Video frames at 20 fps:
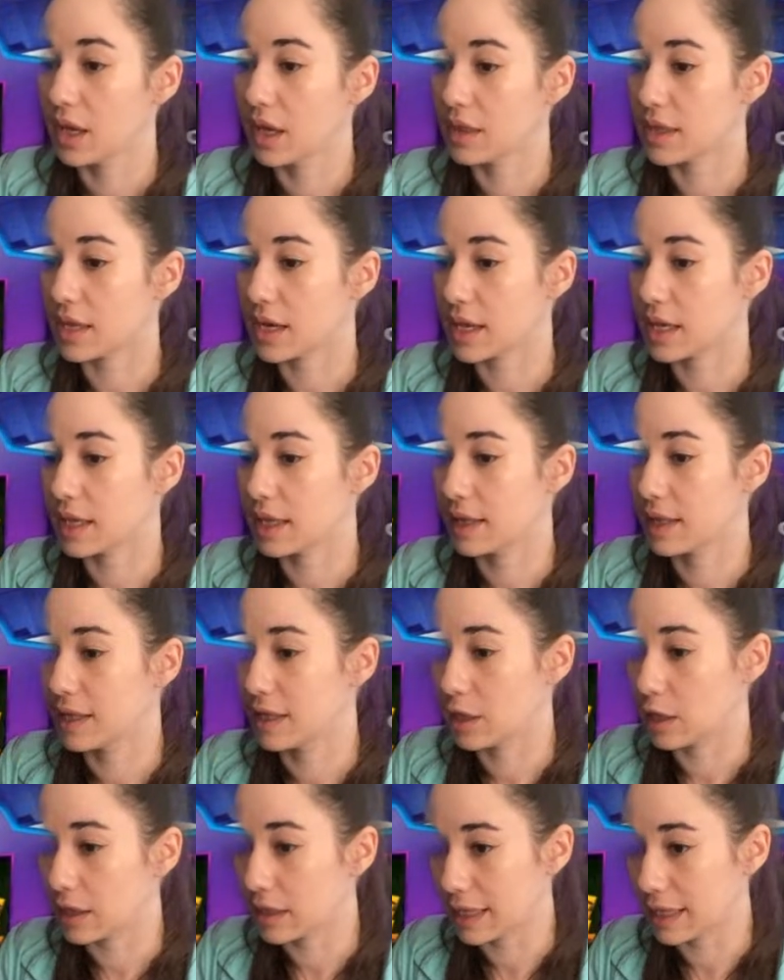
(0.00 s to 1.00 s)
Then I can
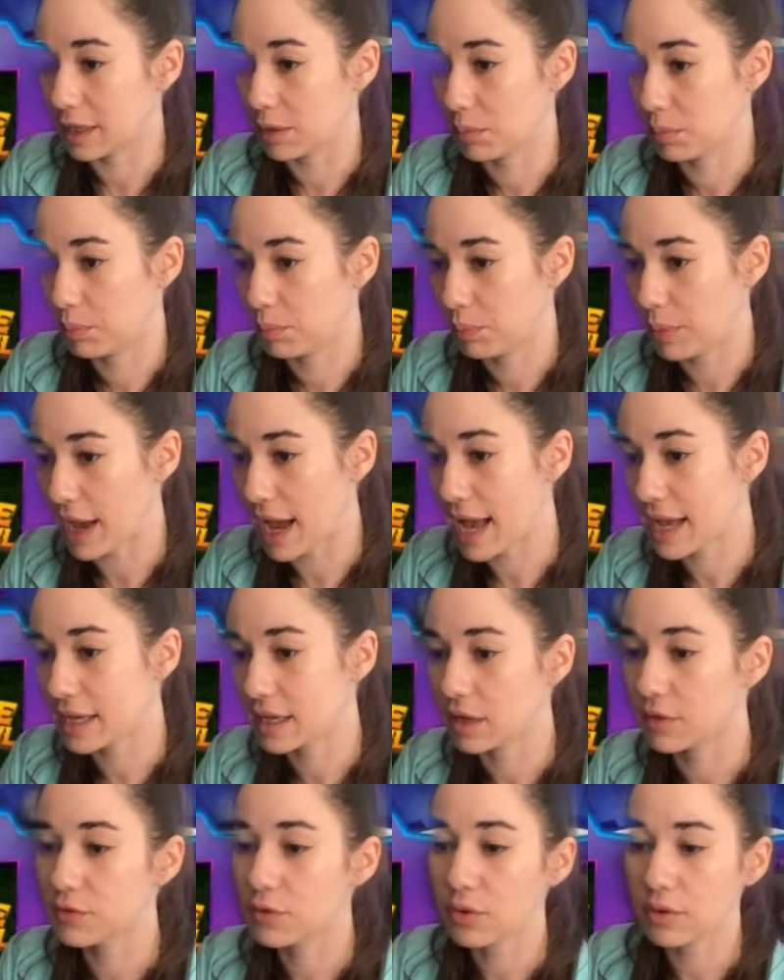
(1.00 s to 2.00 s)
click back.
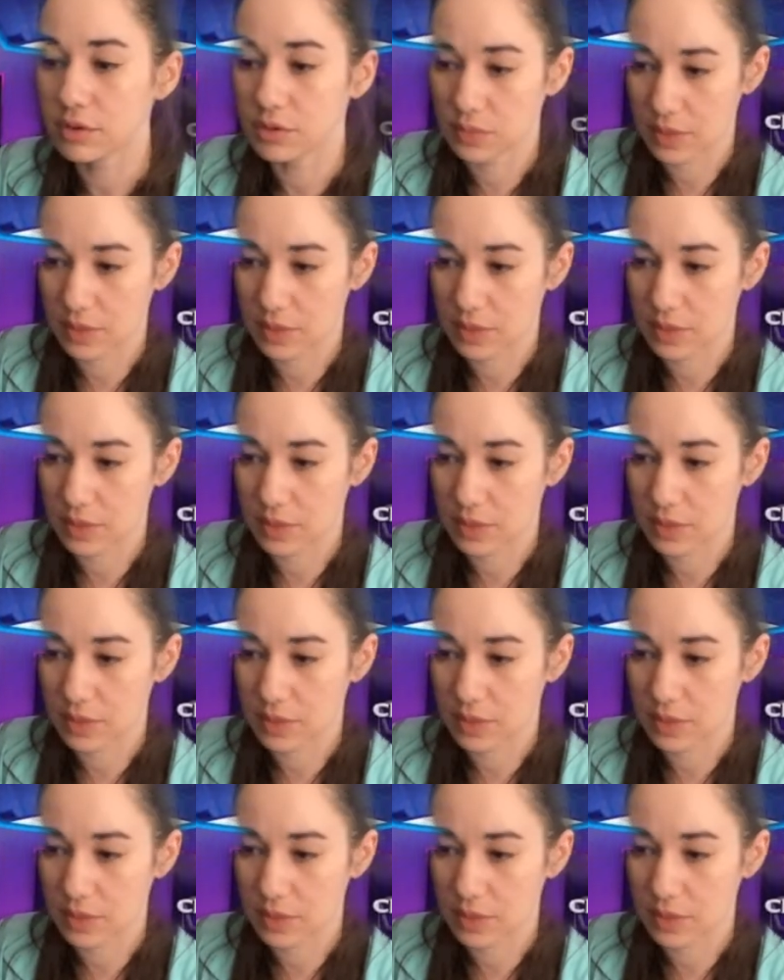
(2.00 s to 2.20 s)
Of course,